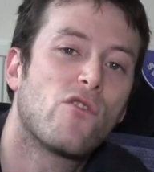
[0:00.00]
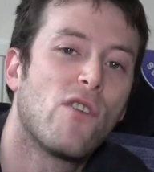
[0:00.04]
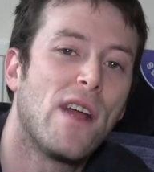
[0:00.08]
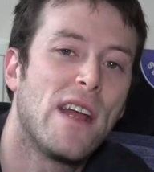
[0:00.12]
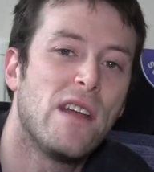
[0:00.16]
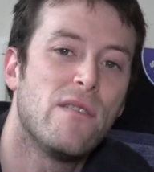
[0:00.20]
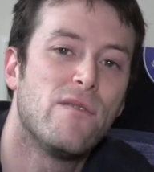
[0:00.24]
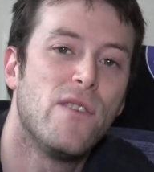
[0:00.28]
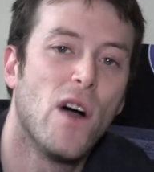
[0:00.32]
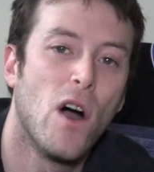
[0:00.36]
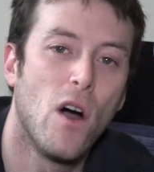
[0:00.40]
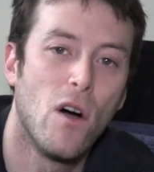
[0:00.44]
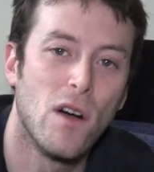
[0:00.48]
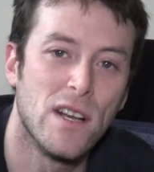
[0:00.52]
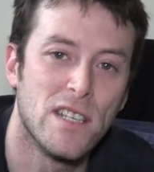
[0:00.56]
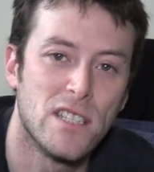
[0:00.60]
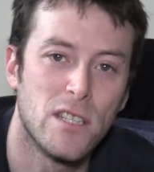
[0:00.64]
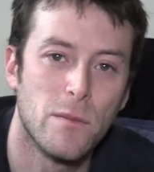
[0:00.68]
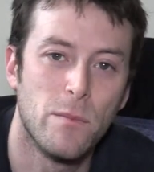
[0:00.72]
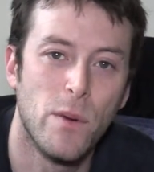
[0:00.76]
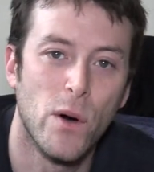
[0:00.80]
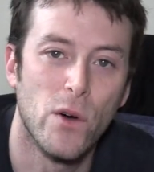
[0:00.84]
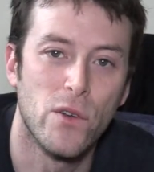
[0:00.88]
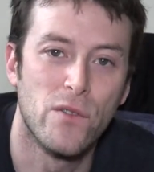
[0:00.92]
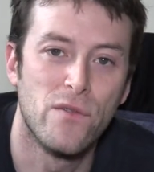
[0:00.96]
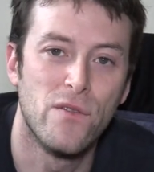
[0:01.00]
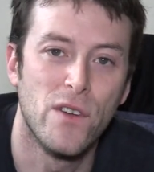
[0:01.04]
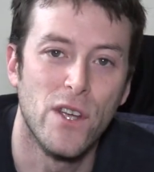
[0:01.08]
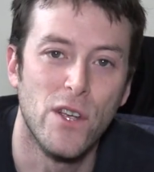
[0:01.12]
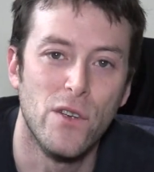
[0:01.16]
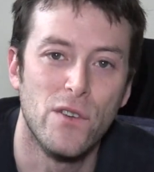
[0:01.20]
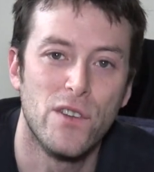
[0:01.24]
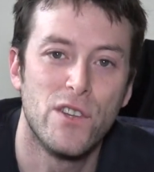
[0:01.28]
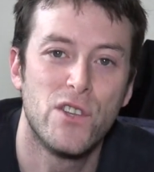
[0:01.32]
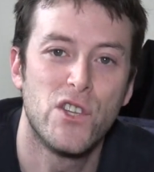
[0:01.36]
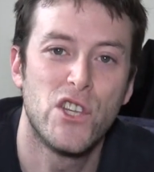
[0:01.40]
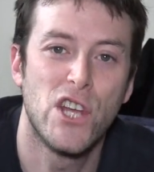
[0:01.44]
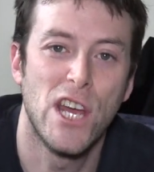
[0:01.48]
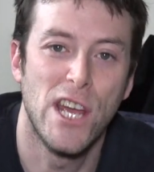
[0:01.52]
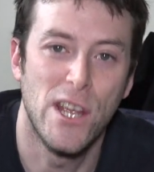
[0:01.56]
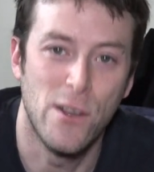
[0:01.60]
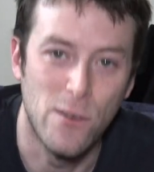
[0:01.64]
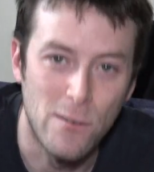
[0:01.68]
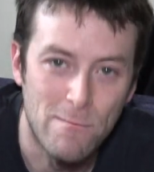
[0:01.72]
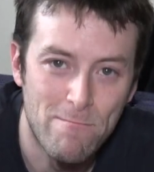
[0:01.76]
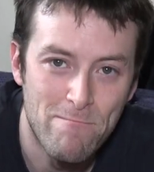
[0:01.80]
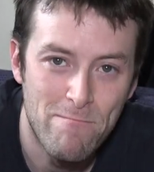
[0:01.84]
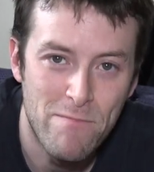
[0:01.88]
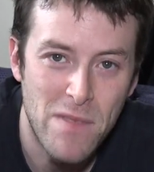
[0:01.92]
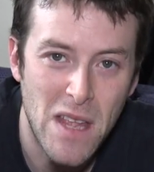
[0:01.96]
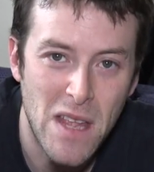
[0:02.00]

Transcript: great for isopod food too.